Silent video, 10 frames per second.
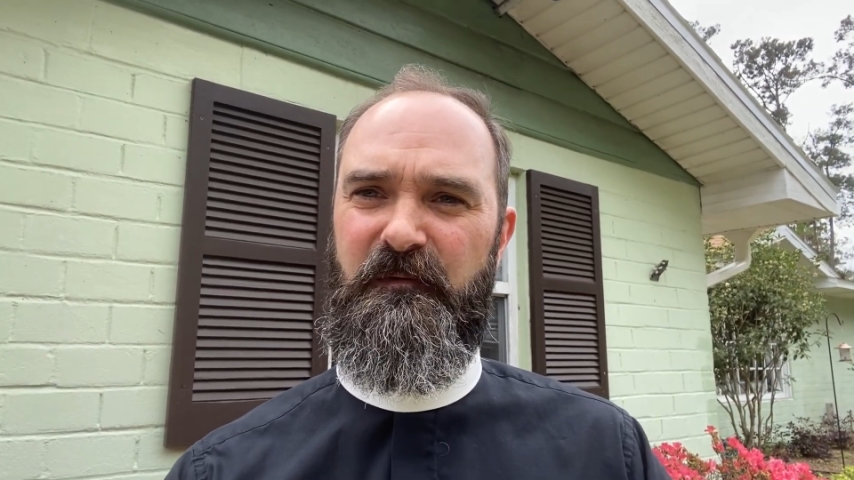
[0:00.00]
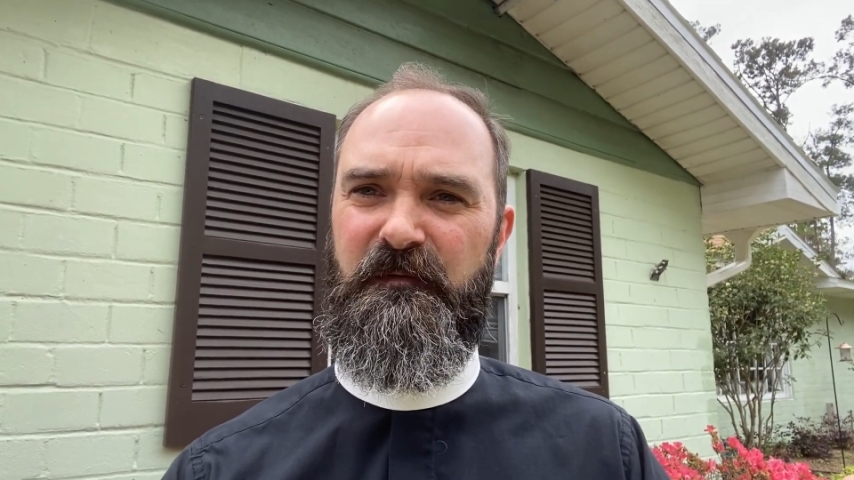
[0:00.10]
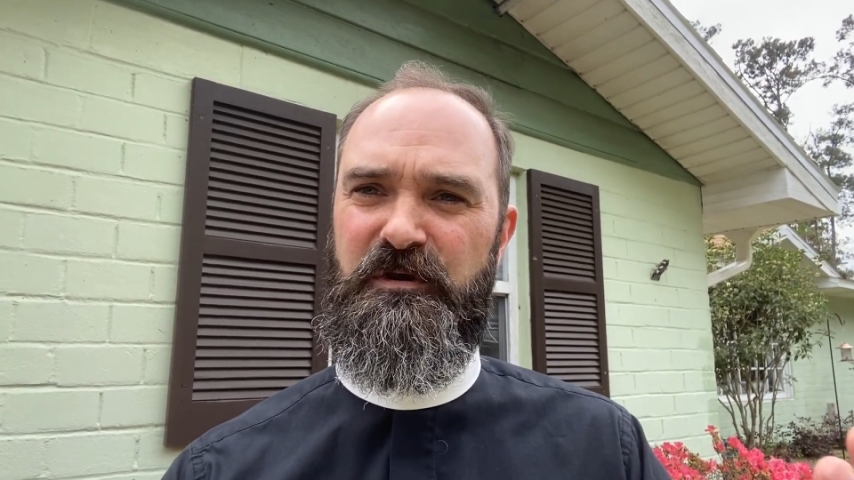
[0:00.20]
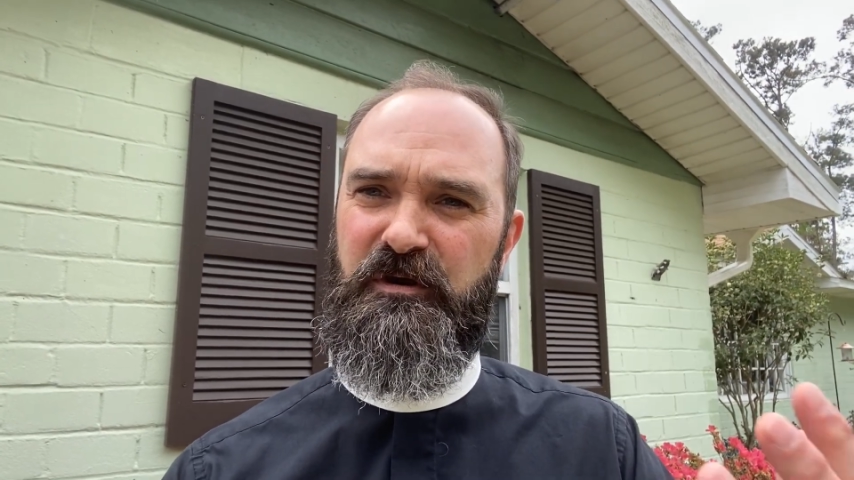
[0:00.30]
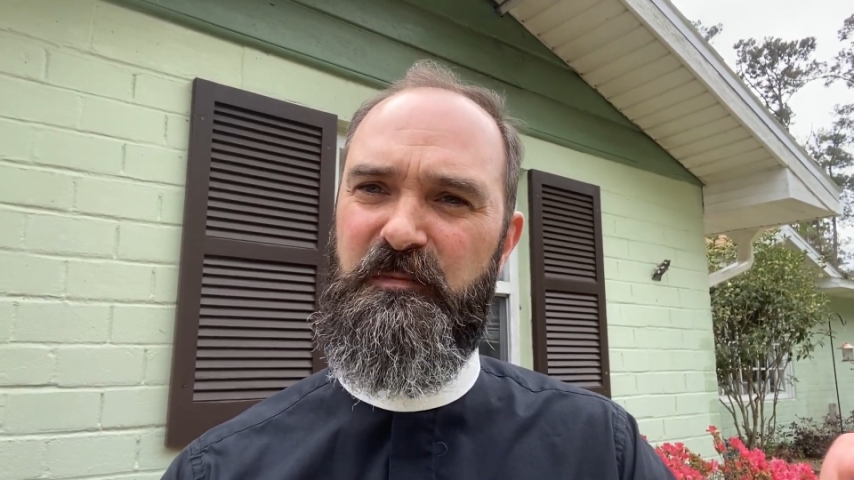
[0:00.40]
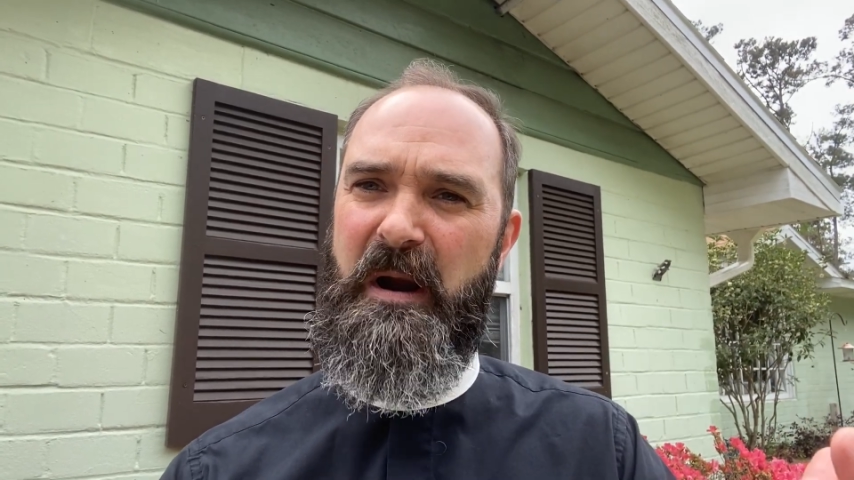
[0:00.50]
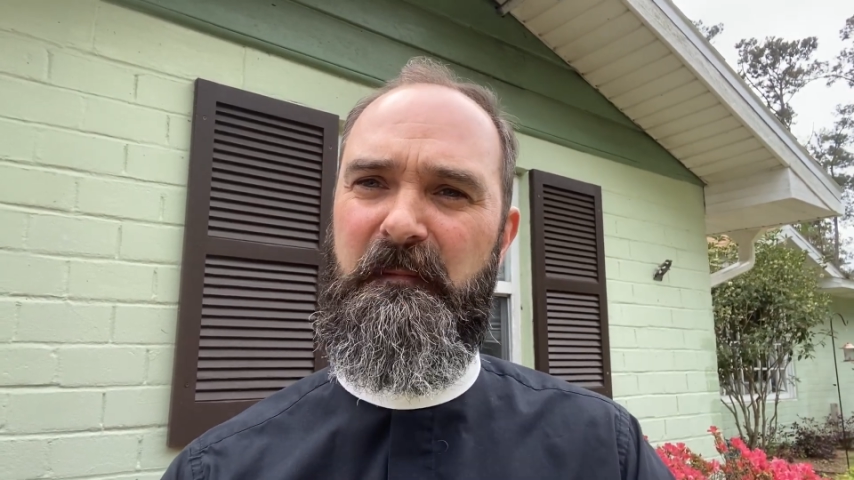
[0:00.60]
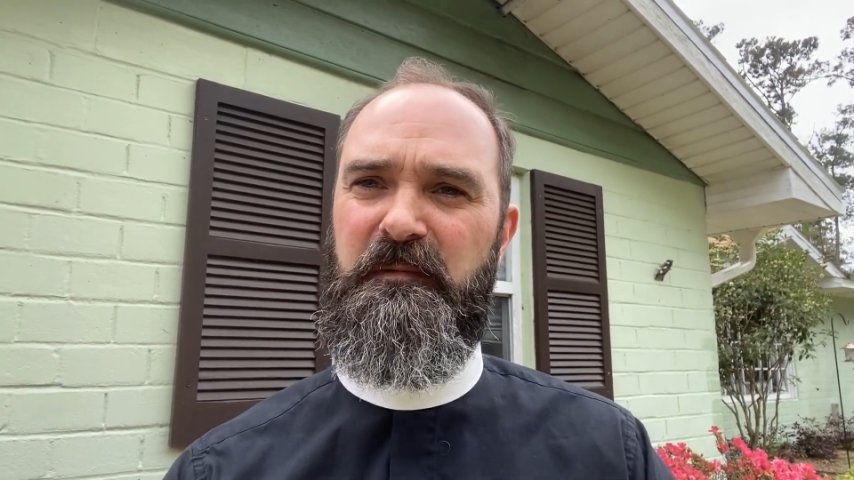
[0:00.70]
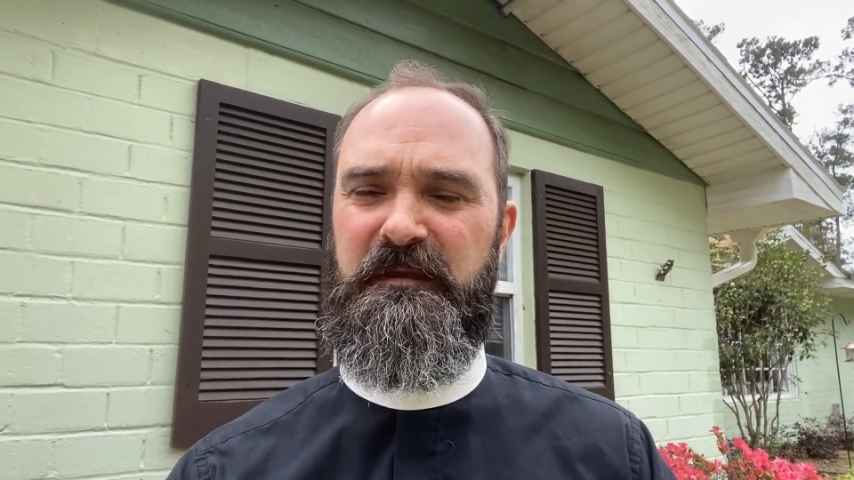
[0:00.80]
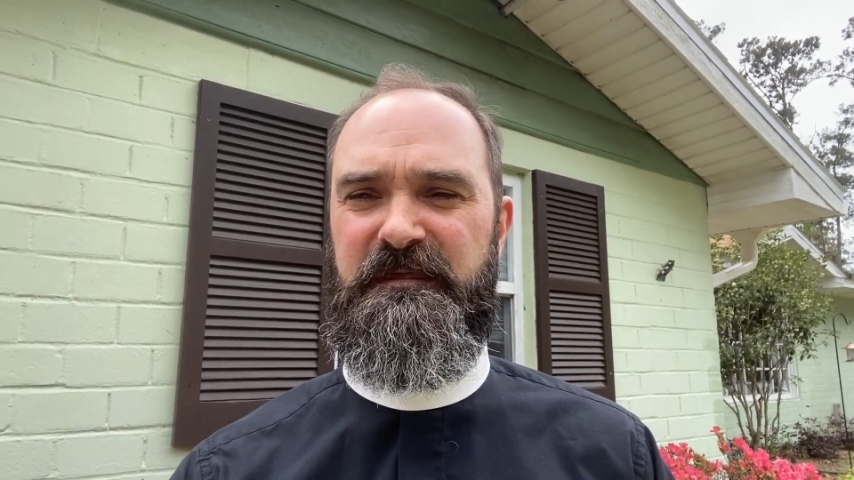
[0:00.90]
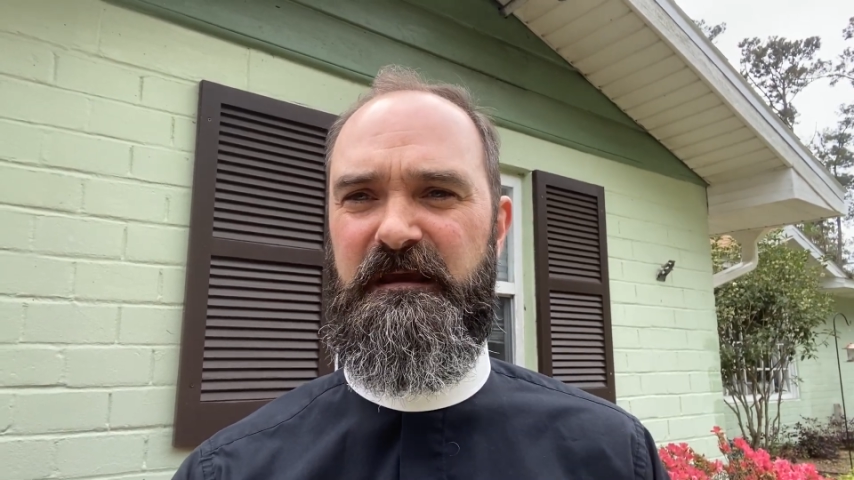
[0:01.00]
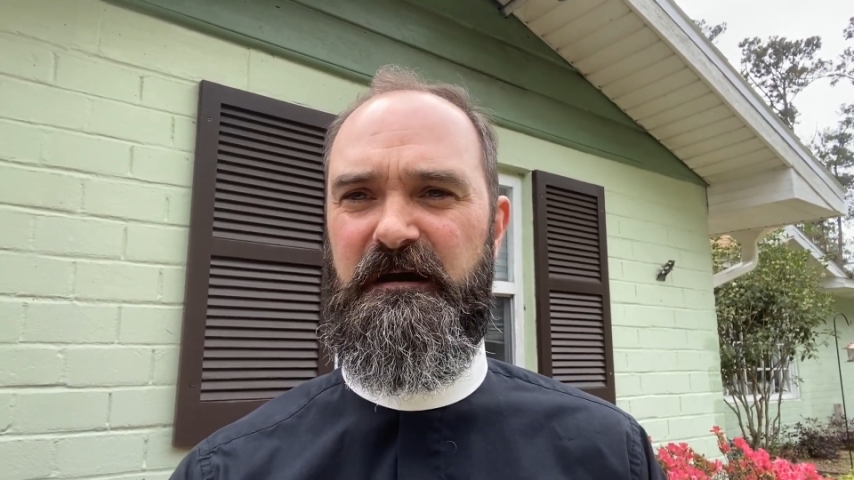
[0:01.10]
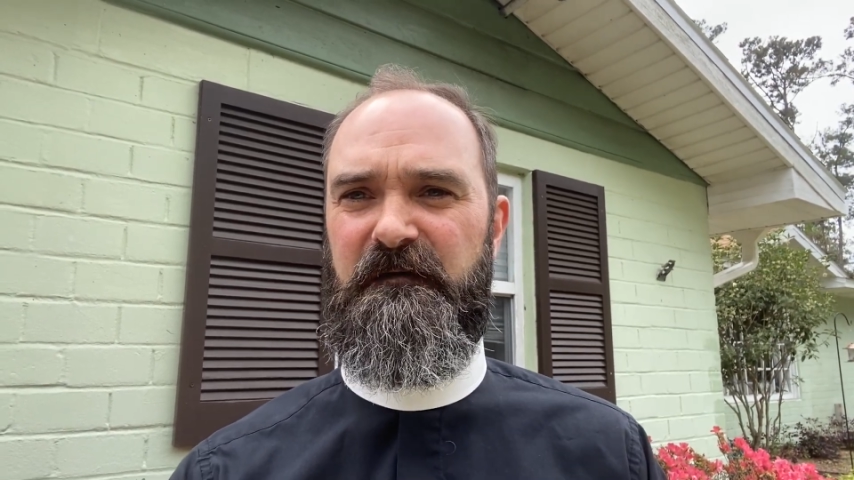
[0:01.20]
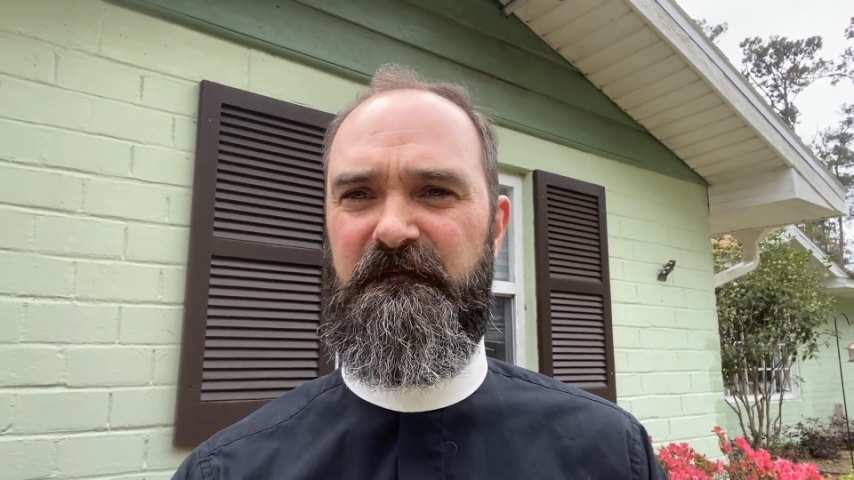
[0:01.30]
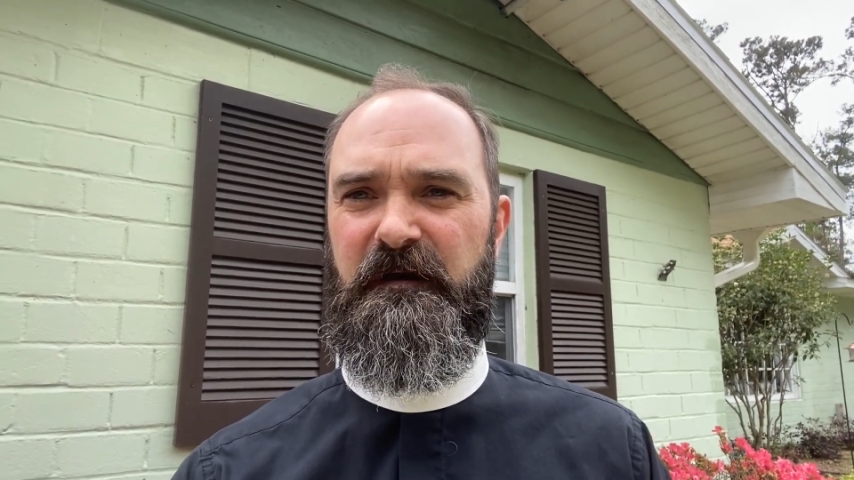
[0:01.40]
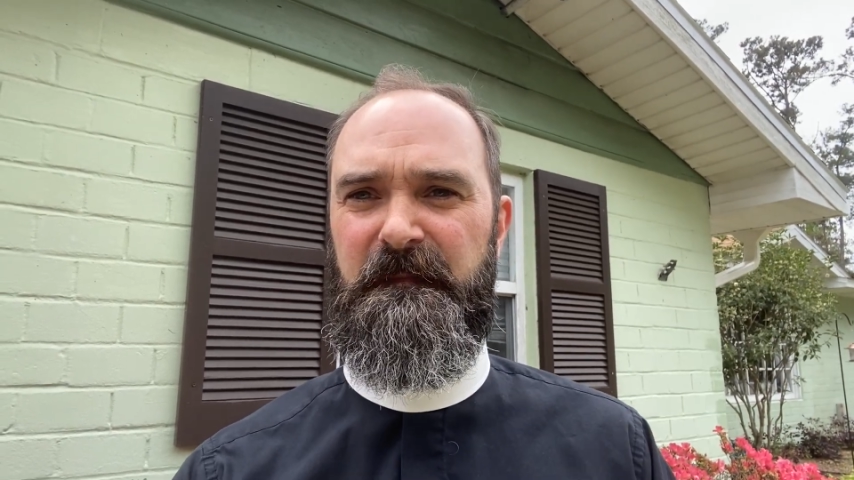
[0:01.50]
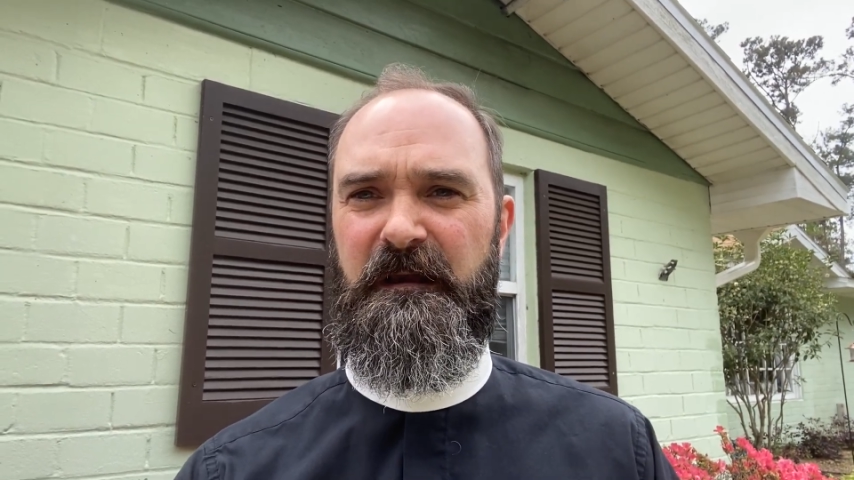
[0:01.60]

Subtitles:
you could probably think of